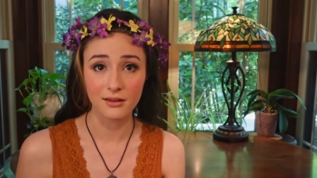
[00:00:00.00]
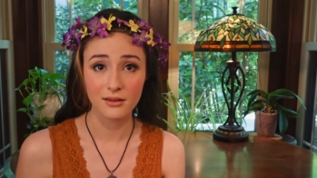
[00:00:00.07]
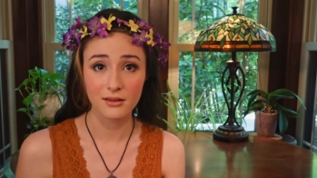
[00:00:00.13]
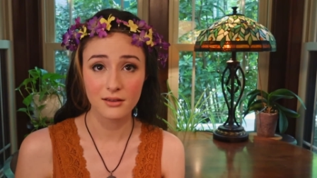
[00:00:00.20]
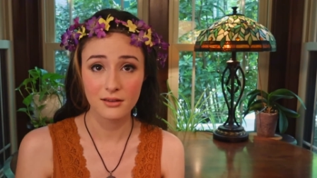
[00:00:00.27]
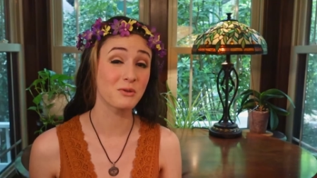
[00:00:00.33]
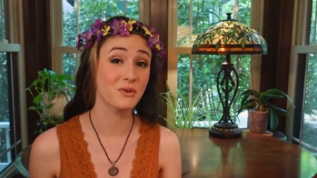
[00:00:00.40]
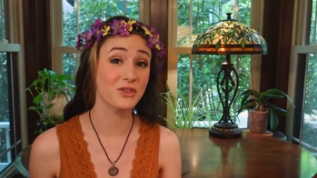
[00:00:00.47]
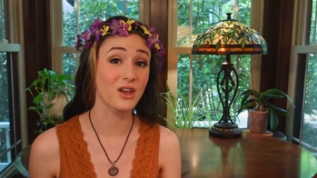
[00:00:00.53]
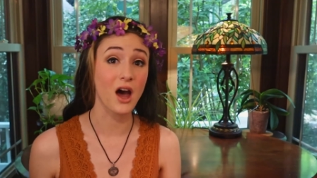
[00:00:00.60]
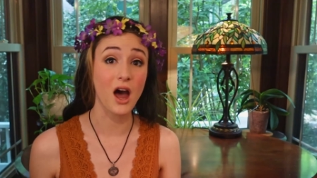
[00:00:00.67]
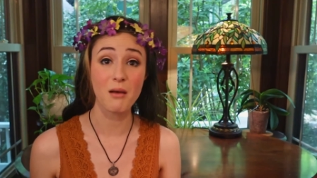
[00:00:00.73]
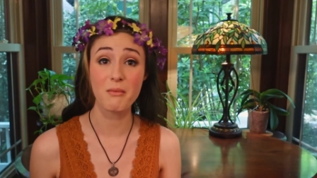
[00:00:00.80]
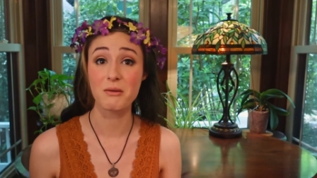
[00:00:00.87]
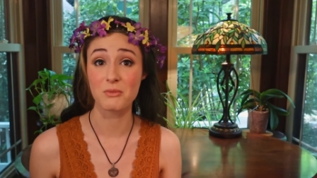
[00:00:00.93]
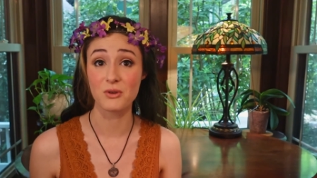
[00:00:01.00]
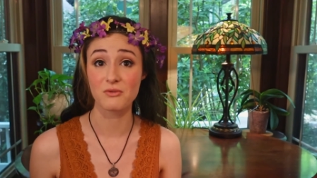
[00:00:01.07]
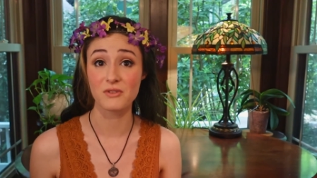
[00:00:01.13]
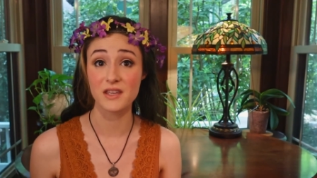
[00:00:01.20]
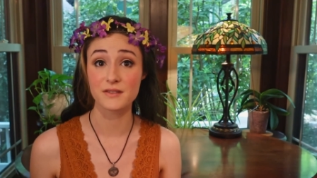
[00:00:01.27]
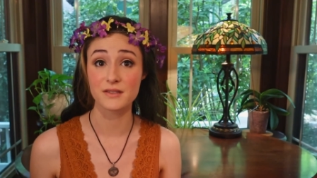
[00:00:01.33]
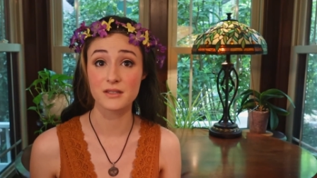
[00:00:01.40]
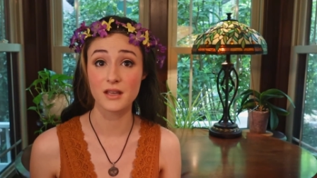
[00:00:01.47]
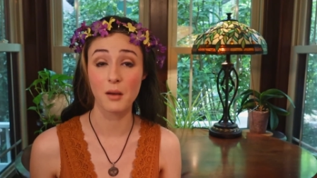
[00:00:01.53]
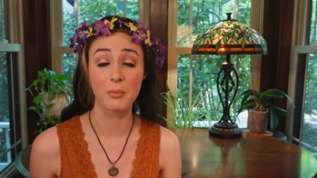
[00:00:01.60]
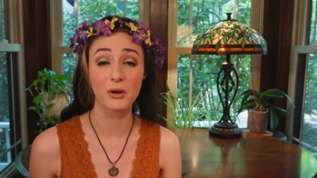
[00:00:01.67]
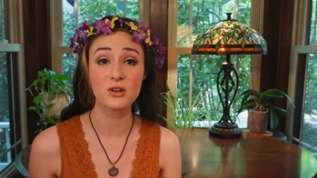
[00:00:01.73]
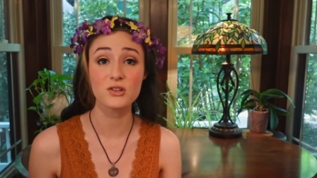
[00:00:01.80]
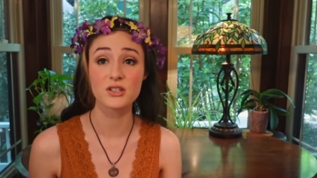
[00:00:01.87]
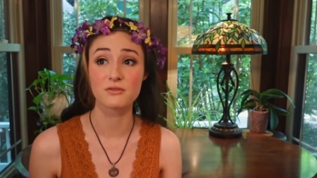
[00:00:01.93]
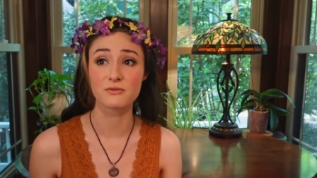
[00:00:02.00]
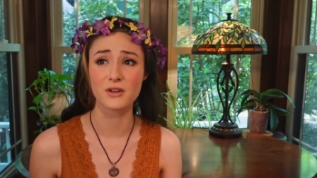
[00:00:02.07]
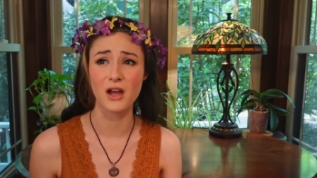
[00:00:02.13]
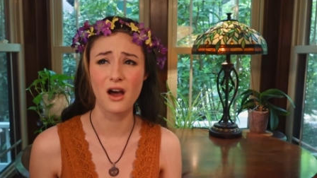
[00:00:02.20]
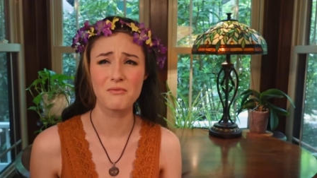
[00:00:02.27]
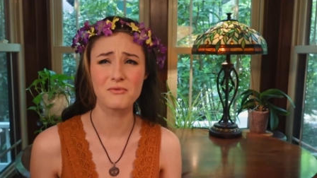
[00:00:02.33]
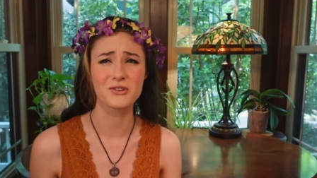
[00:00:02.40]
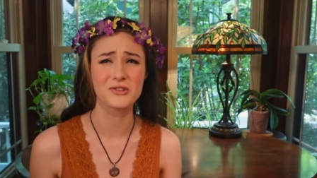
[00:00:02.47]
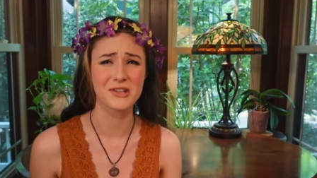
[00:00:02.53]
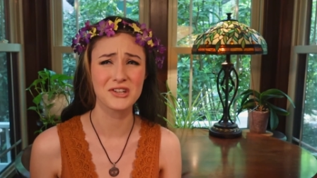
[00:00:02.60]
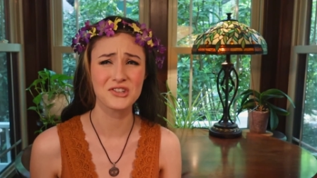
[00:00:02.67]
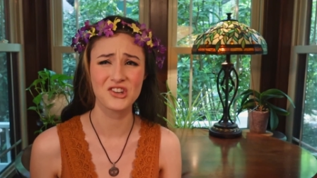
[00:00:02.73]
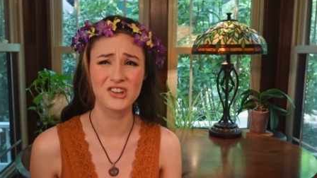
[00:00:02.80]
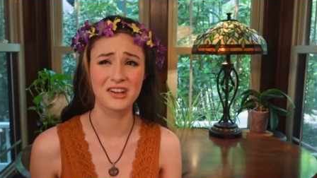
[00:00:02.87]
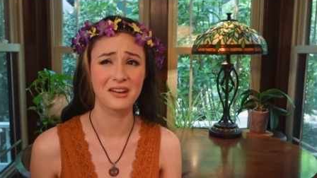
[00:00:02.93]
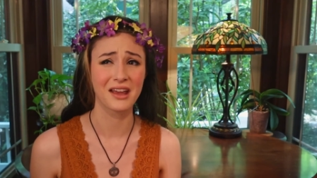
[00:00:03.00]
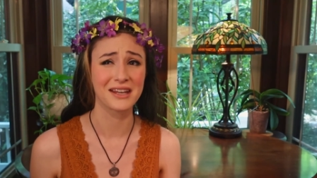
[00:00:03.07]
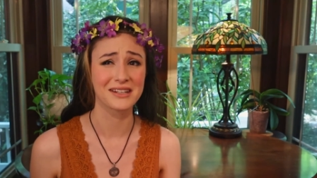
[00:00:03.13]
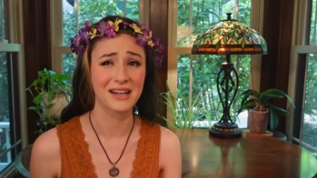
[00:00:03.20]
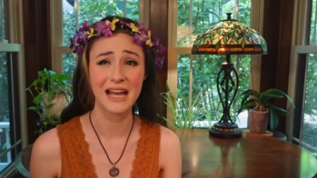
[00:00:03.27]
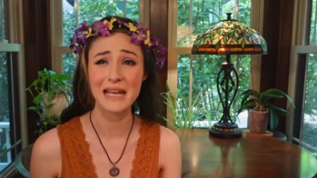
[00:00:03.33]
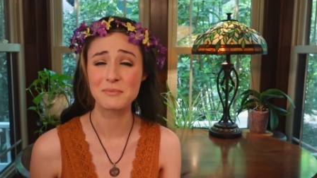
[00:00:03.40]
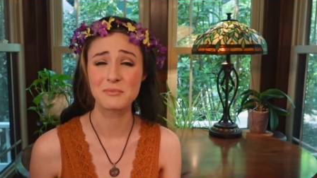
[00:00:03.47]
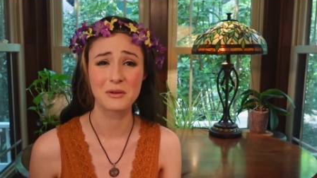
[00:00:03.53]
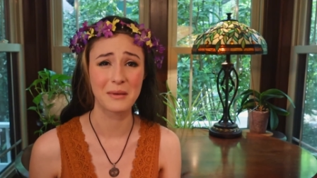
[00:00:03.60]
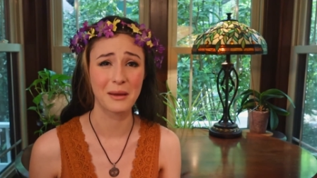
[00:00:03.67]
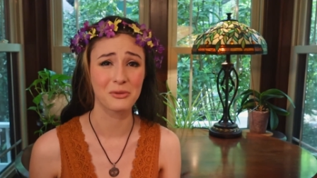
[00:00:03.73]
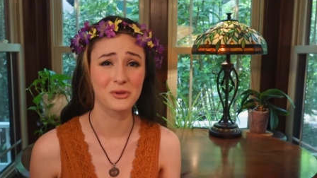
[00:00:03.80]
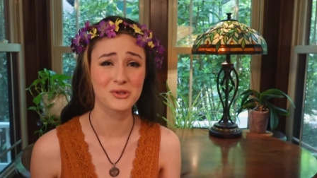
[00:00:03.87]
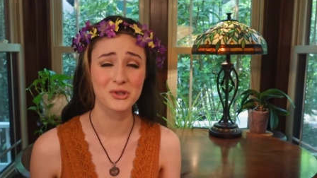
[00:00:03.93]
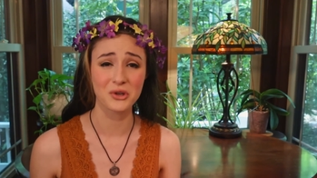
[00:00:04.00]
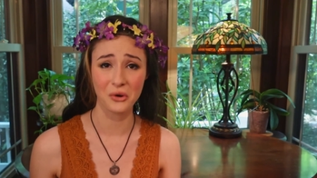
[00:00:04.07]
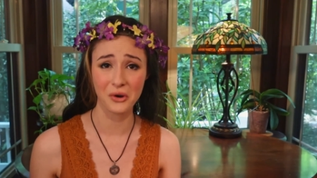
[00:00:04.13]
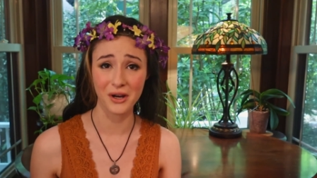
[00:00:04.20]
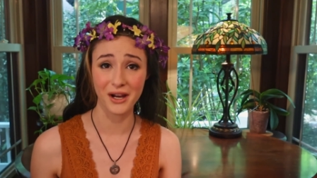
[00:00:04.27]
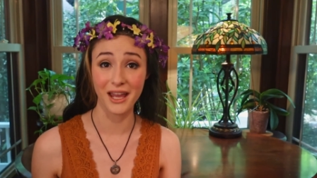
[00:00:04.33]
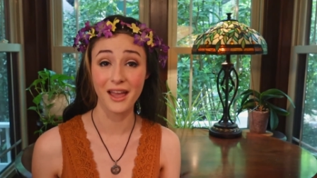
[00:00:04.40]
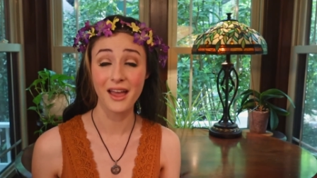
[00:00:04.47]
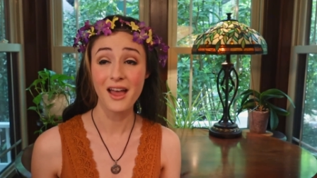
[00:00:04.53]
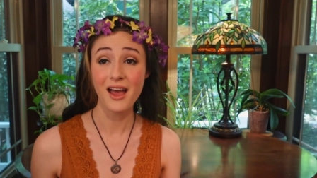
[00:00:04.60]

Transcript: It happened with the Hobbit movies, a burst of conversation and hype about the story,